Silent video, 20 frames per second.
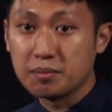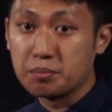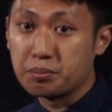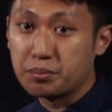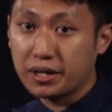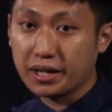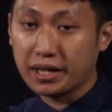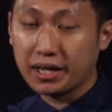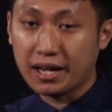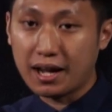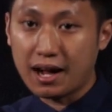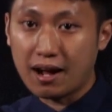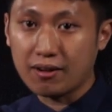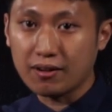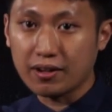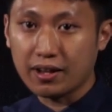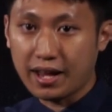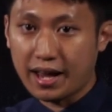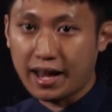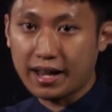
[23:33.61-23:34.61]
bring it
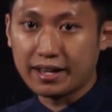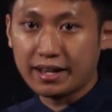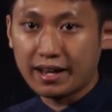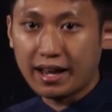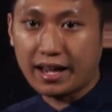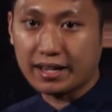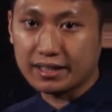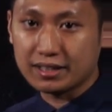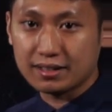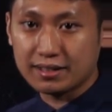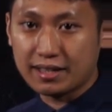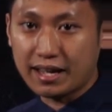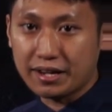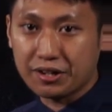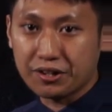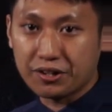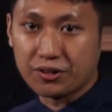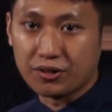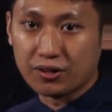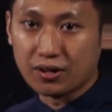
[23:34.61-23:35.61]
out, and there
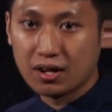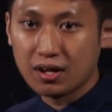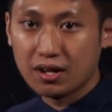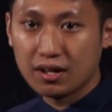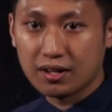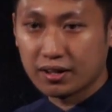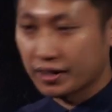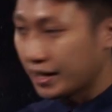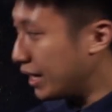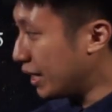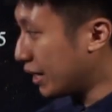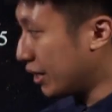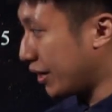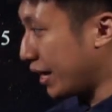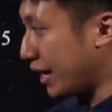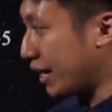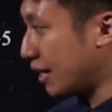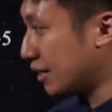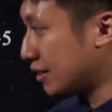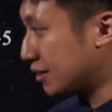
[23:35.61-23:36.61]
you go, okay? You
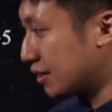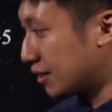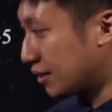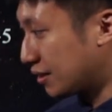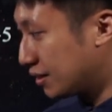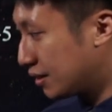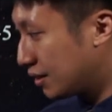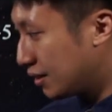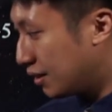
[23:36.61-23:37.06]
get the answer.